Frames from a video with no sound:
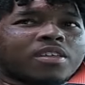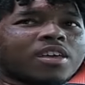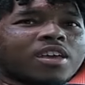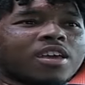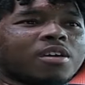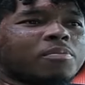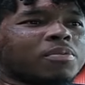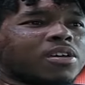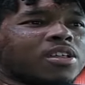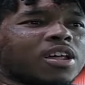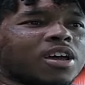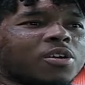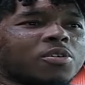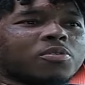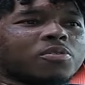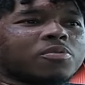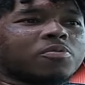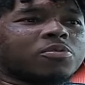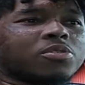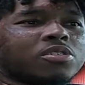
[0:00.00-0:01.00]
It be like
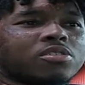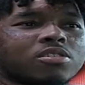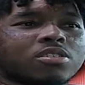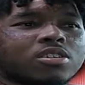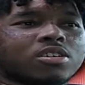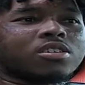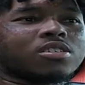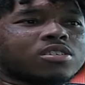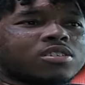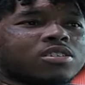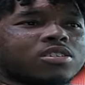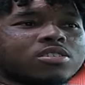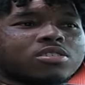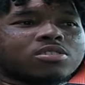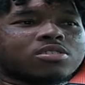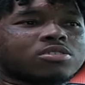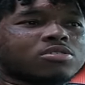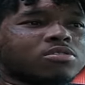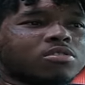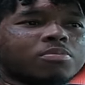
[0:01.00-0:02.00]
real good
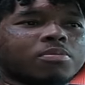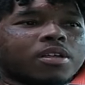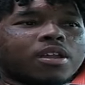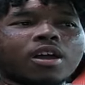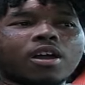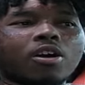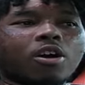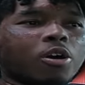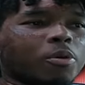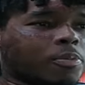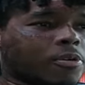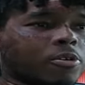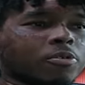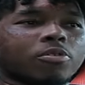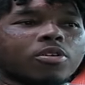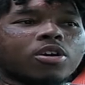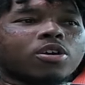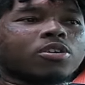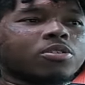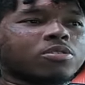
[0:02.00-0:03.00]
conditions too, be like open
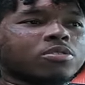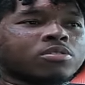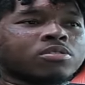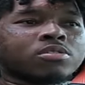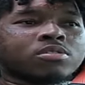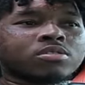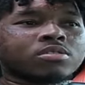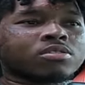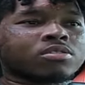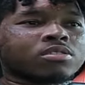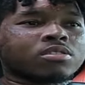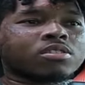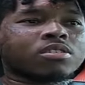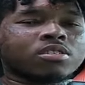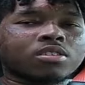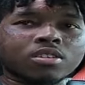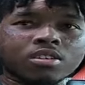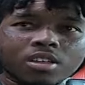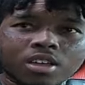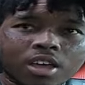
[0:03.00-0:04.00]
road,
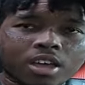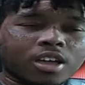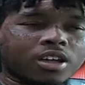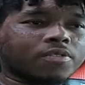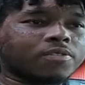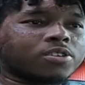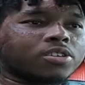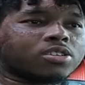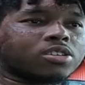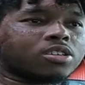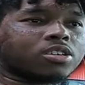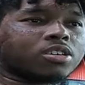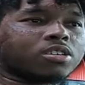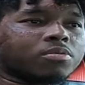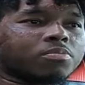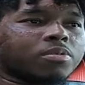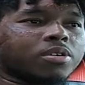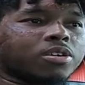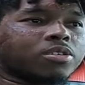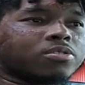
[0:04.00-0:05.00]

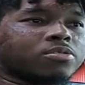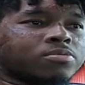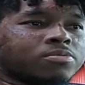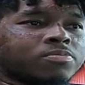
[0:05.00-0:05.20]
everything, bro.